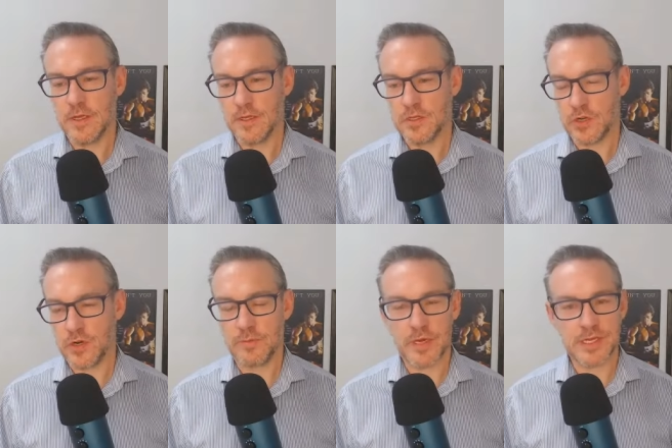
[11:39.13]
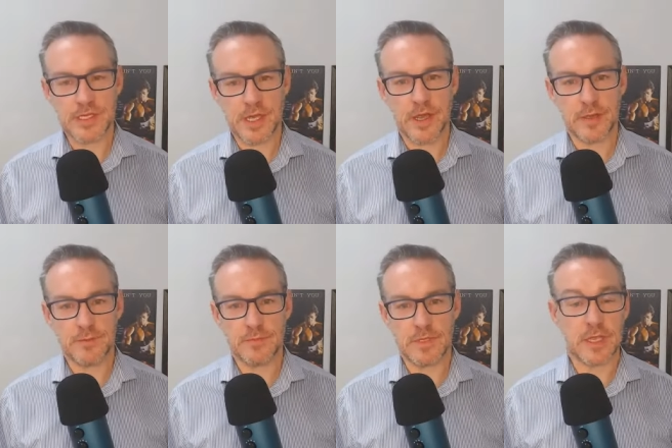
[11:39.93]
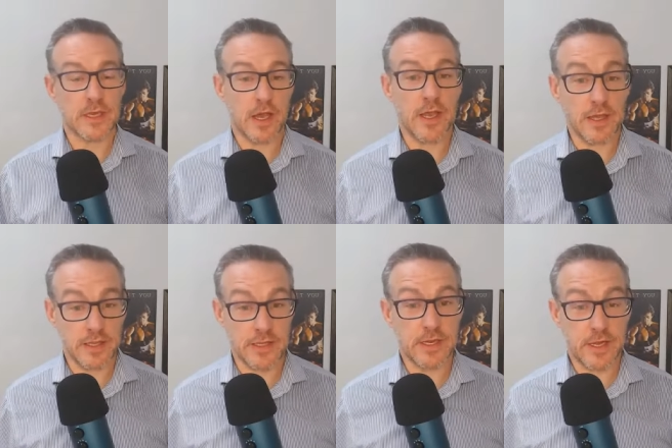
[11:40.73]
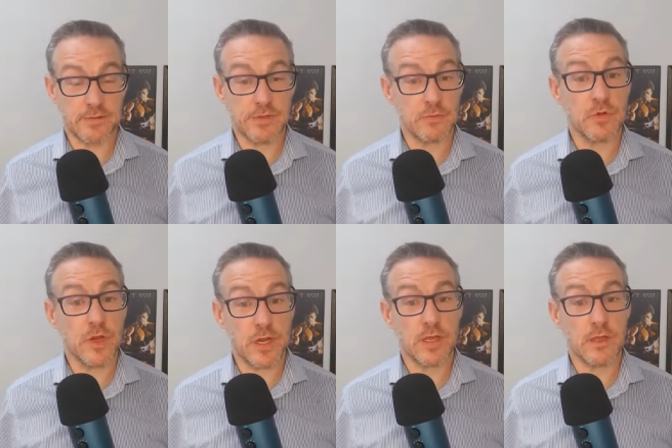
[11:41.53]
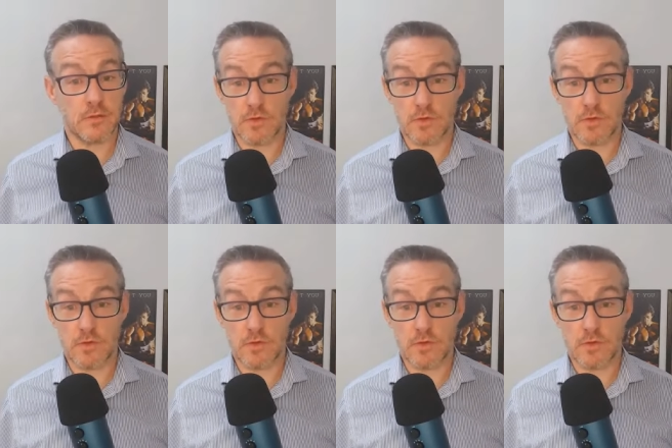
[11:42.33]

during my times, like I had, did have some really